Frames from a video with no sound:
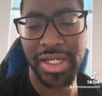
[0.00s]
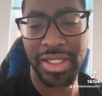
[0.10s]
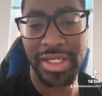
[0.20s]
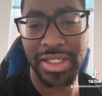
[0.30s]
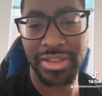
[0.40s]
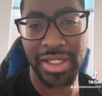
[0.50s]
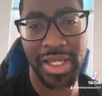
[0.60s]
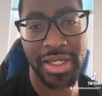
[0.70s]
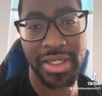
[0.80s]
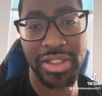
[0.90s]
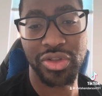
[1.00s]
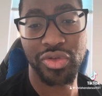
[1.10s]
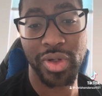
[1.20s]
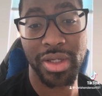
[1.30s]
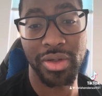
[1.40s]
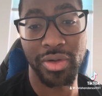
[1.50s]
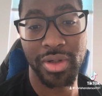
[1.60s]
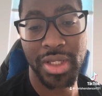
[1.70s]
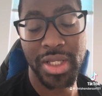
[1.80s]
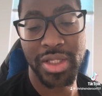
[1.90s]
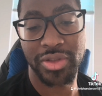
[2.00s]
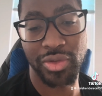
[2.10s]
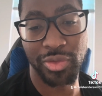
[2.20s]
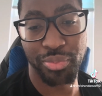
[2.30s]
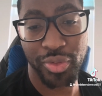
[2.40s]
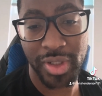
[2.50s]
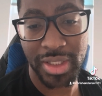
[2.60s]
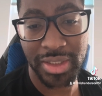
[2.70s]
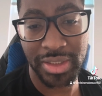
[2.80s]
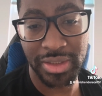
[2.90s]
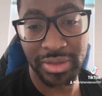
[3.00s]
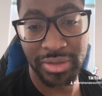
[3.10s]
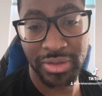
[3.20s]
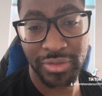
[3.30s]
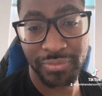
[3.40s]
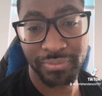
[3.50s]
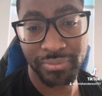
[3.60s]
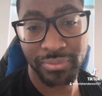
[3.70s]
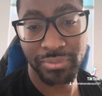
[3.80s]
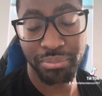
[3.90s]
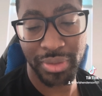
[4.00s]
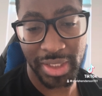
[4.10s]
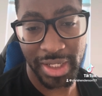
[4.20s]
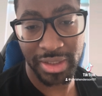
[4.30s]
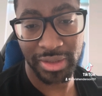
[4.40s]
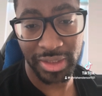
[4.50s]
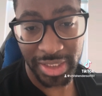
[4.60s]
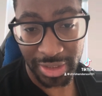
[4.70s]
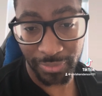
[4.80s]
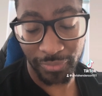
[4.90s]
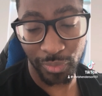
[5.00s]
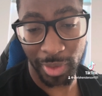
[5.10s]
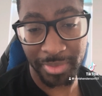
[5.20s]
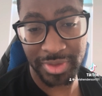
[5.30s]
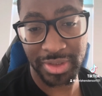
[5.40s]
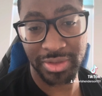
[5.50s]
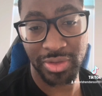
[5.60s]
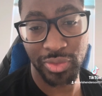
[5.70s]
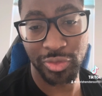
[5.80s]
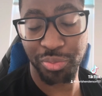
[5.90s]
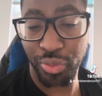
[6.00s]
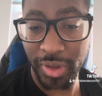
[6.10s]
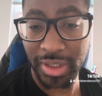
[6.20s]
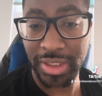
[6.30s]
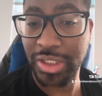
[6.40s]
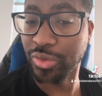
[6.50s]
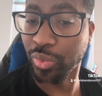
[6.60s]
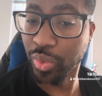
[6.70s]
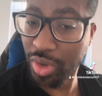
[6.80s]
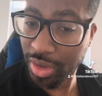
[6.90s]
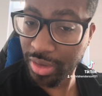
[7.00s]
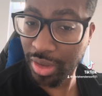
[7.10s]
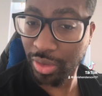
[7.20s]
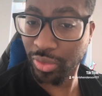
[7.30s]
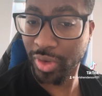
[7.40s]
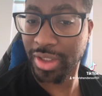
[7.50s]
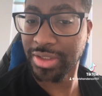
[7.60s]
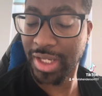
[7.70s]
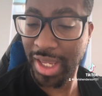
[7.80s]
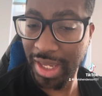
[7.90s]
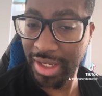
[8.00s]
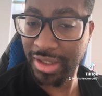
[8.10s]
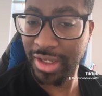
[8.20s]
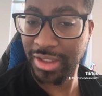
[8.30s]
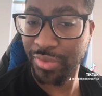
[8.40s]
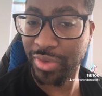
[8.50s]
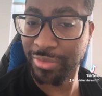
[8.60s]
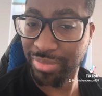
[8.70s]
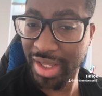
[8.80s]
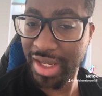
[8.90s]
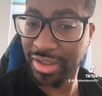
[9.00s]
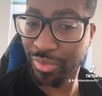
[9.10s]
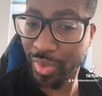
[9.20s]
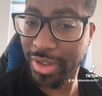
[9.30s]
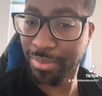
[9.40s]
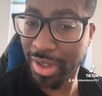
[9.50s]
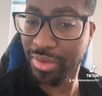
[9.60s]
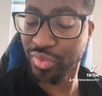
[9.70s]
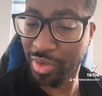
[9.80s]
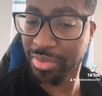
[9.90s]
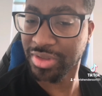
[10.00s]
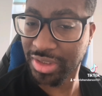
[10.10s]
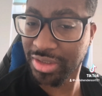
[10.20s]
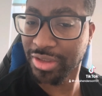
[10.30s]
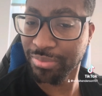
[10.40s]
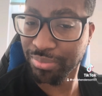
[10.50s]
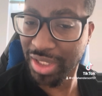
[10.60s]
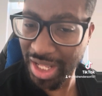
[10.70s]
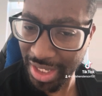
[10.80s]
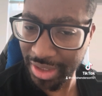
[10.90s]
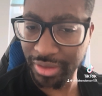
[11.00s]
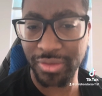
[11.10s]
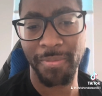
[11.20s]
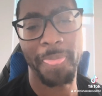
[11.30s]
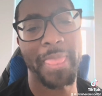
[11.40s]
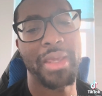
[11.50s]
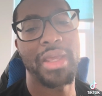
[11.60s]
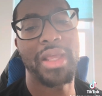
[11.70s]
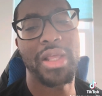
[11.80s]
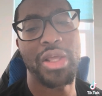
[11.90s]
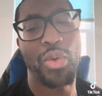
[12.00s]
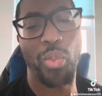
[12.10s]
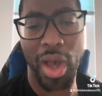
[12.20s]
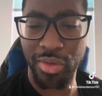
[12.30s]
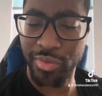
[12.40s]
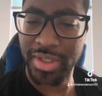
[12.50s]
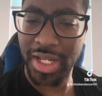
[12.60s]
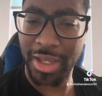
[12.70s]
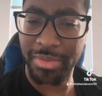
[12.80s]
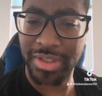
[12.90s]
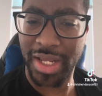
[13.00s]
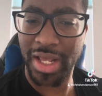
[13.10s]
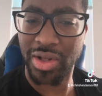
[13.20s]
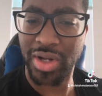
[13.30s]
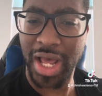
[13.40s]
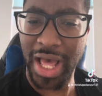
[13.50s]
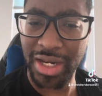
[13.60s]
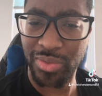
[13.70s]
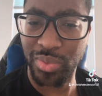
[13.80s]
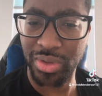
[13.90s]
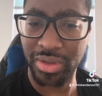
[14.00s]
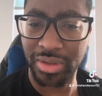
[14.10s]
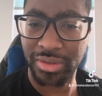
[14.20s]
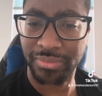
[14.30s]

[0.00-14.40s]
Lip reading: it gets trickier. So the pricklies plant leaf represents those pricklies wood on Christ's head, and then when he bled, the red berries represents the blood. Why would we name a town Hollywood